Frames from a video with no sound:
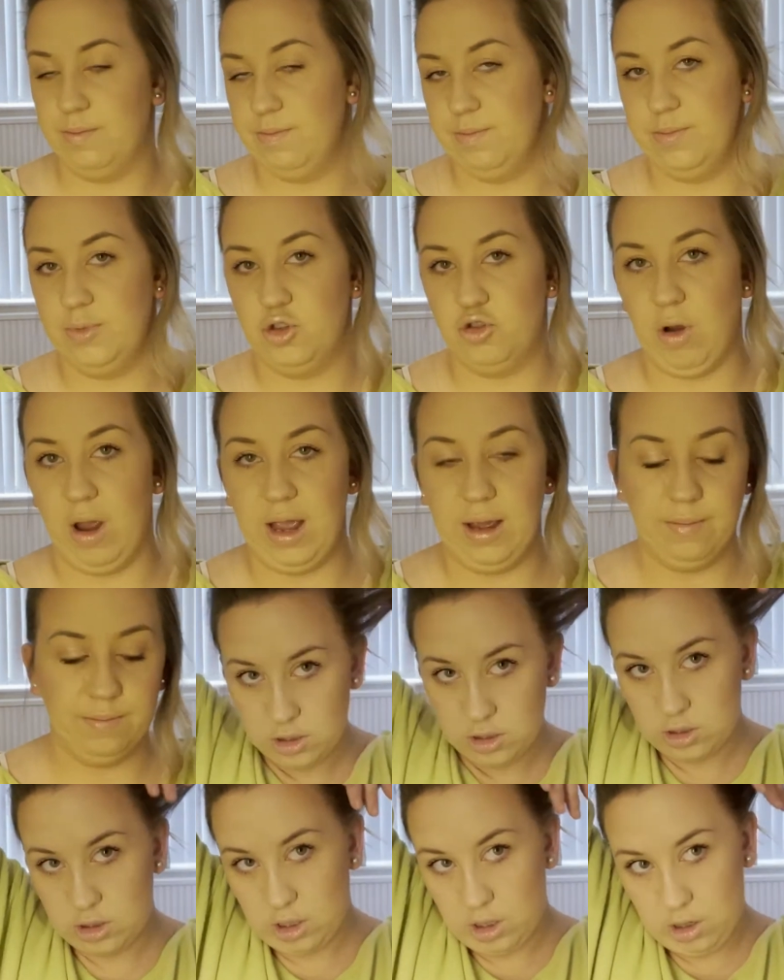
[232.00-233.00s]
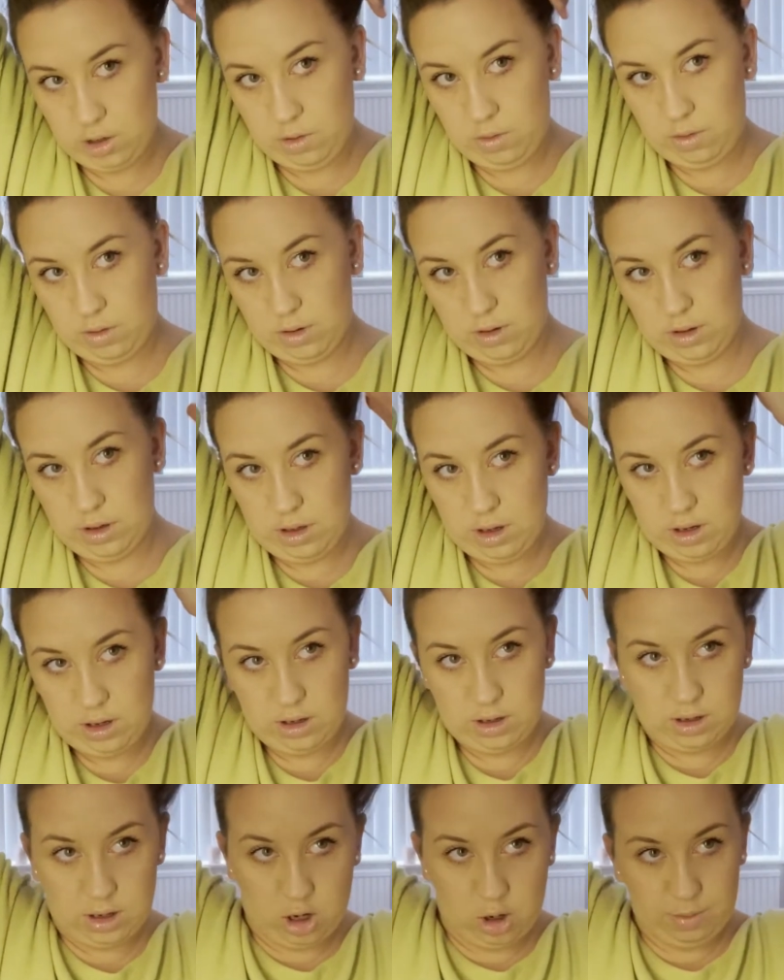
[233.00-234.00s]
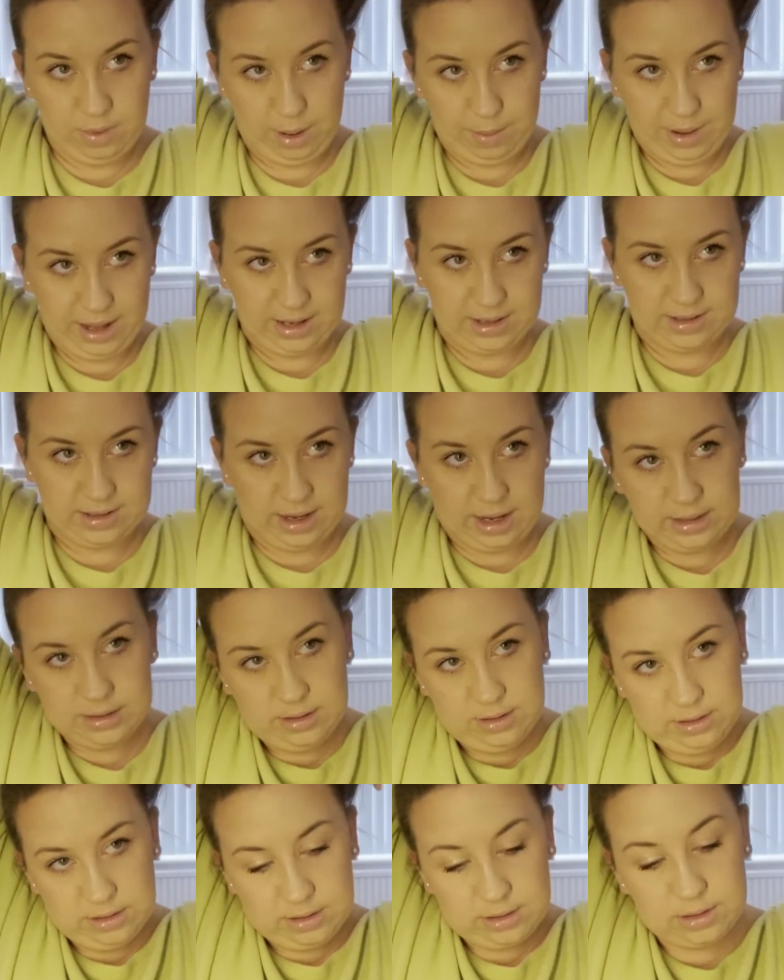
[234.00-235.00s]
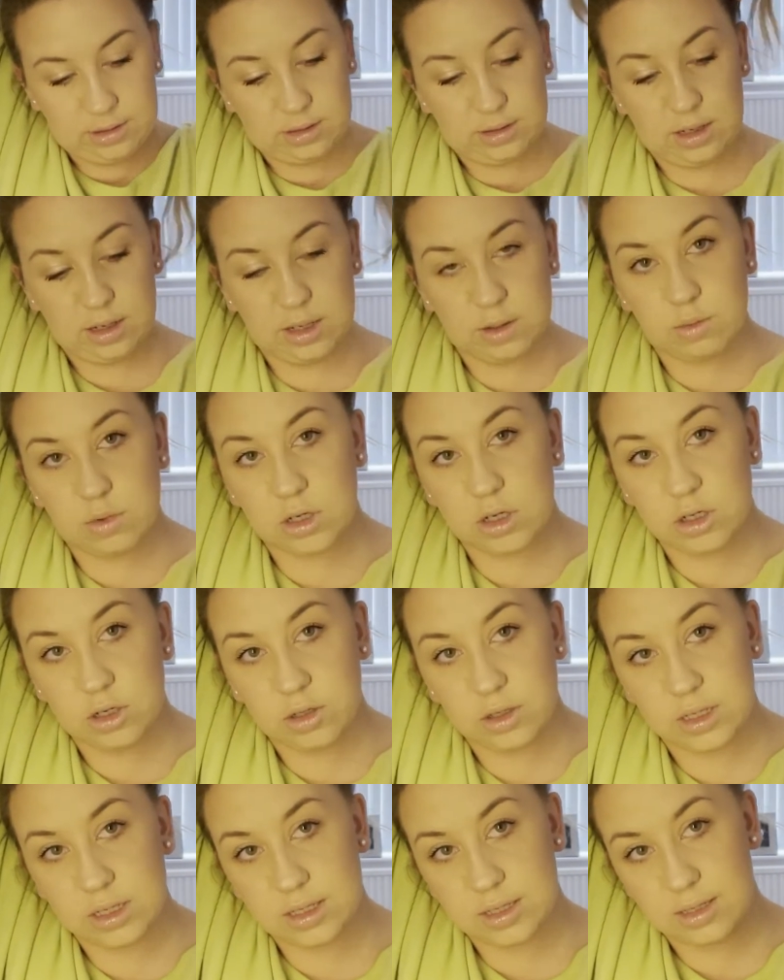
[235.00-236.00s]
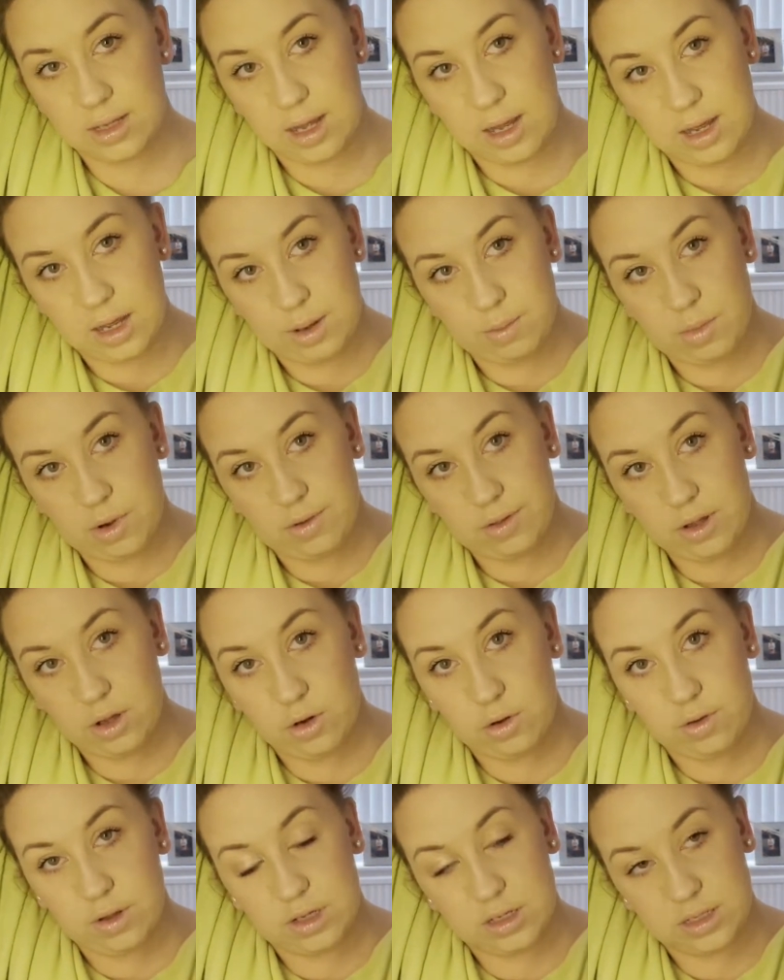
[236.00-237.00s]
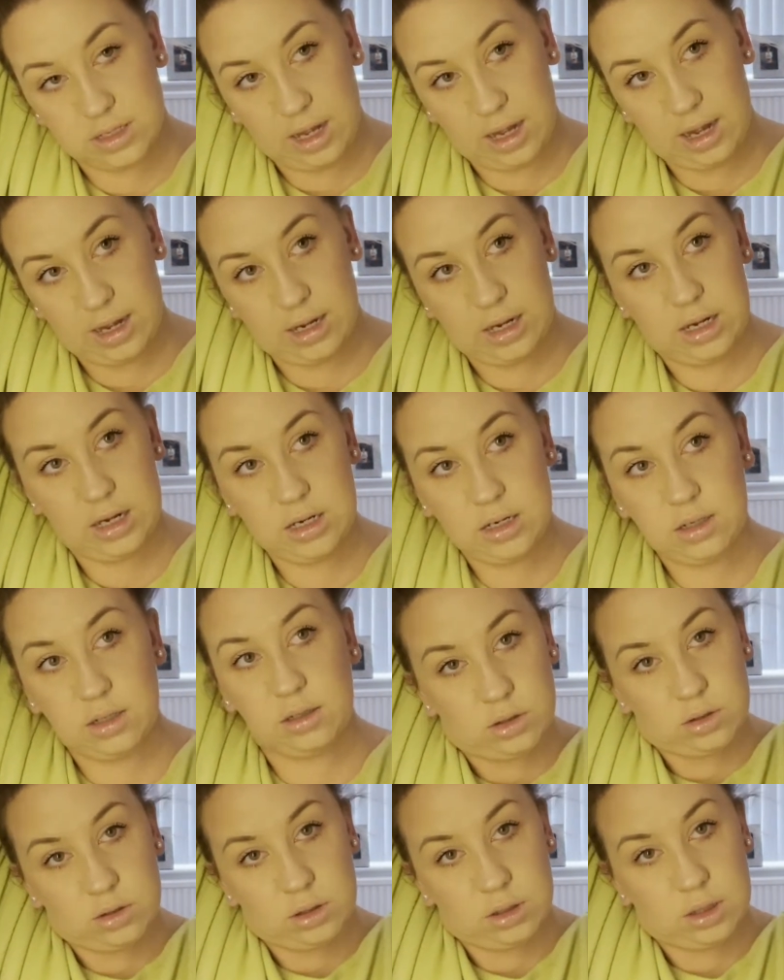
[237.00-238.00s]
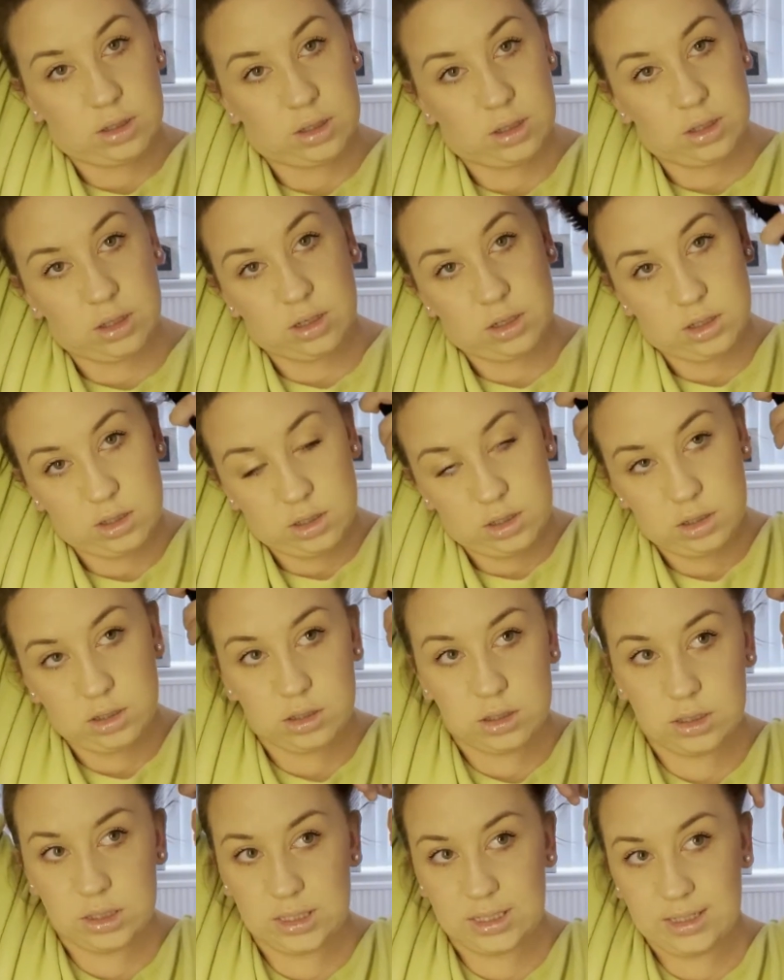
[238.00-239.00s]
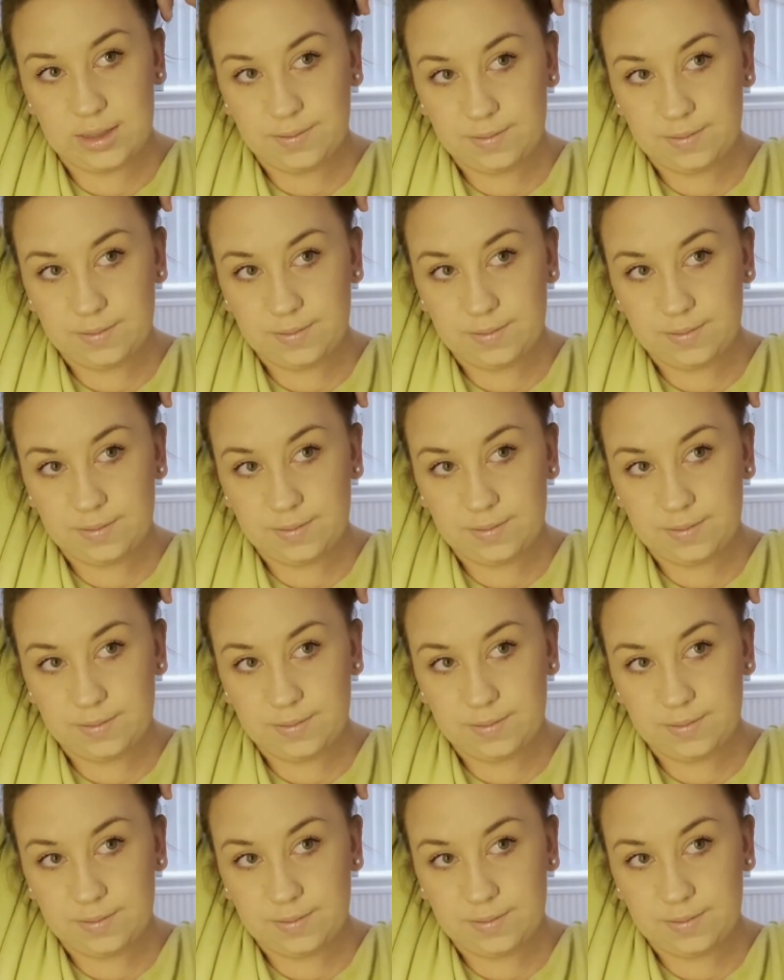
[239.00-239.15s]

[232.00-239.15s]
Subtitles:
straight. So hope that makes sense. And then we're going to do the same on the other side. Do it like this.